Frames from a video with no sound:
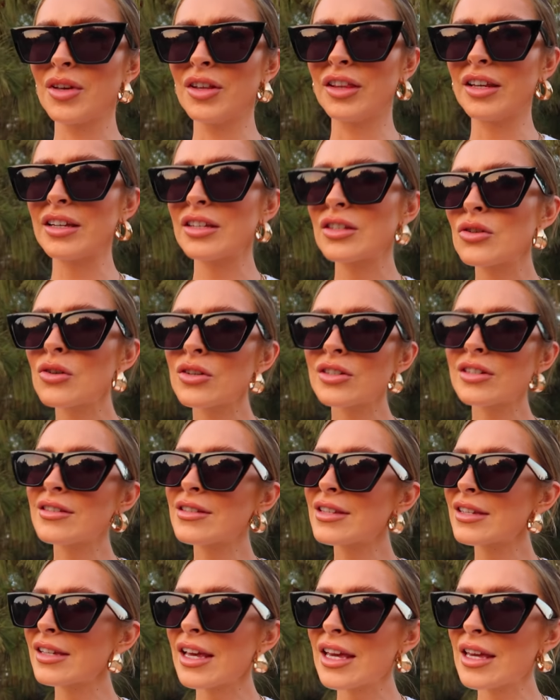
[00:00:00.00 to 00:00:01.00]
this
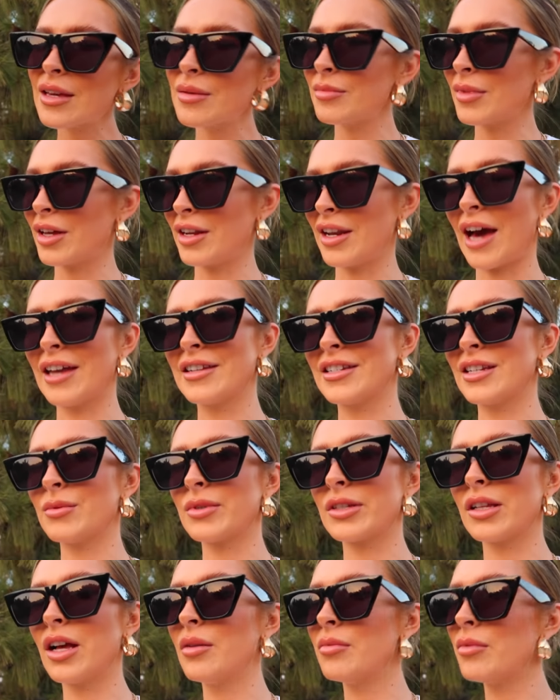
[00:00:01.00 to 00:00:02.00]
doesn't seem, and Andy
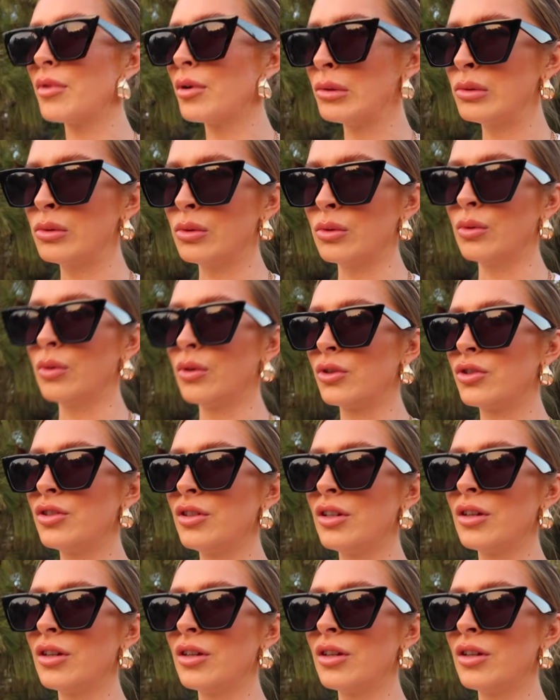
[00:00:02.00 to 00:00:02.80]
was like, oh,